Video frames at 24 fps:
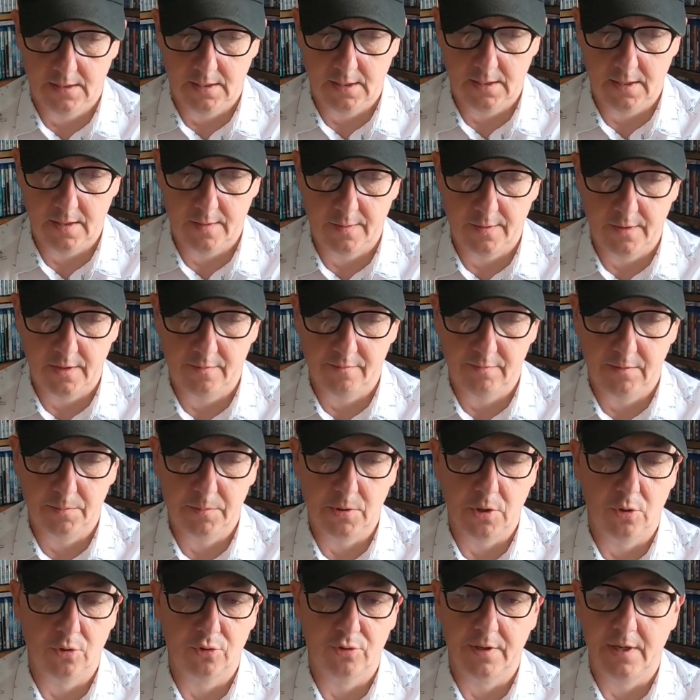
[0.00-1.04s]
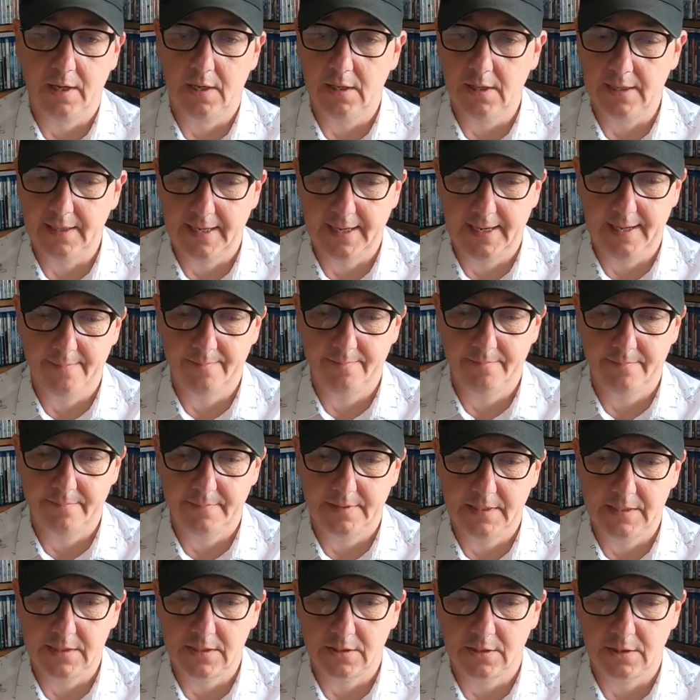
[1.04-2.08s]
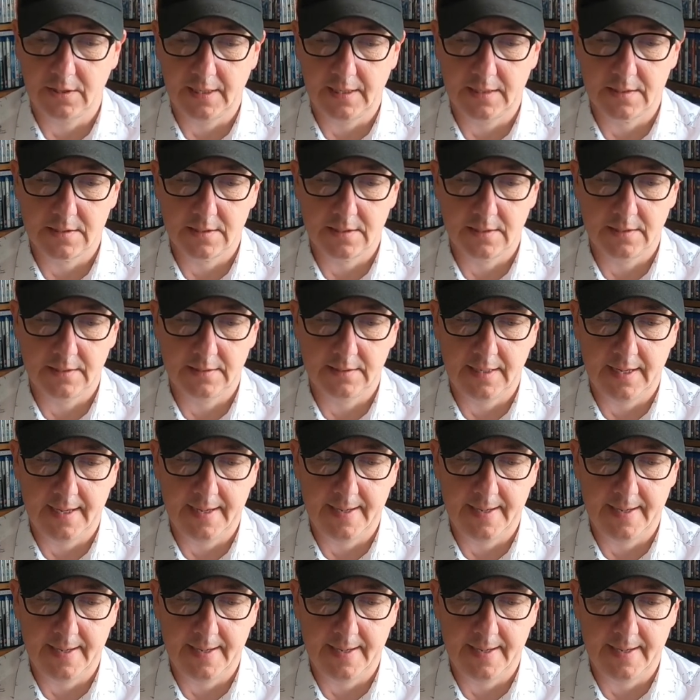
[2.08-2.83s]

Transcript: I know her. Bob Caldwell, I like him. He's a good actor.